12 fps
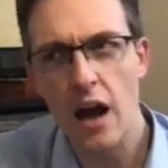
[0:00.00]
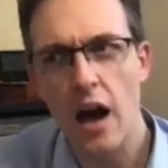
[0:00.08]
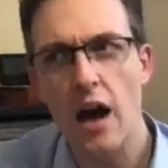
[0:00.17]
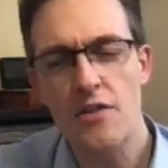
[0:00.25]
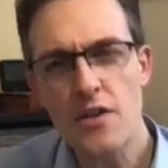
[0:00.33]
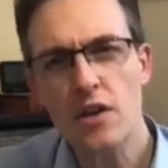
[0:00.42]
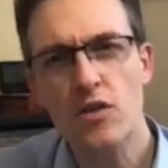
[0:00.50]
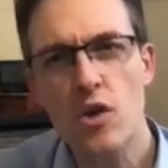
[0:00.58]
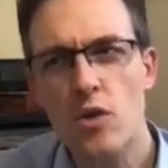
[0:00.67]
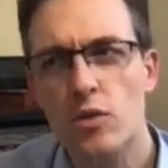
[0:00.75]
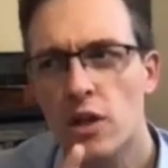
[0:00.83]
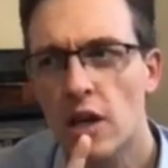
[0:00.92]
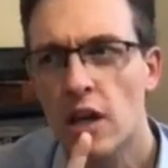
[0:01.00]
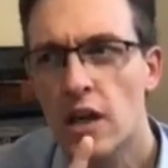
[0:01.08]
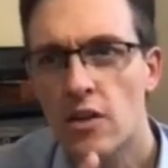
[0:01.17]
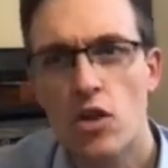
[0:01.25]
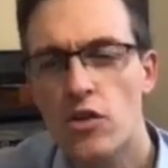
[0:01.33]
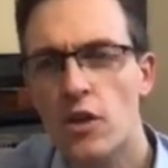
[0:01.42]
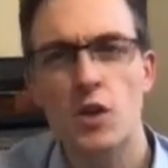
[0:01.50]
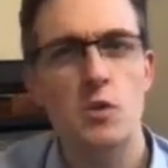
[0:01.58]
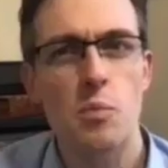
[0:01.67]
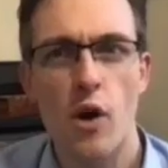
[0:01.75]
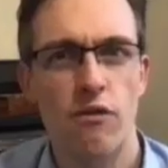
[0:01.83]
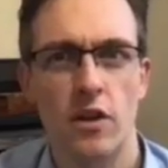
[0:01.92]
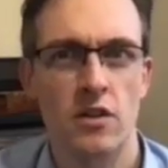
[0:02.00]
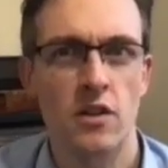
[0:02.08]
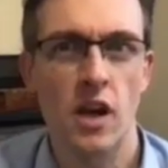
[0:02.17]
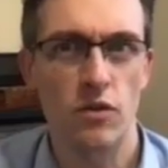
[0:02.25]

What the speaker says: I think, though, nothing is perfect in life.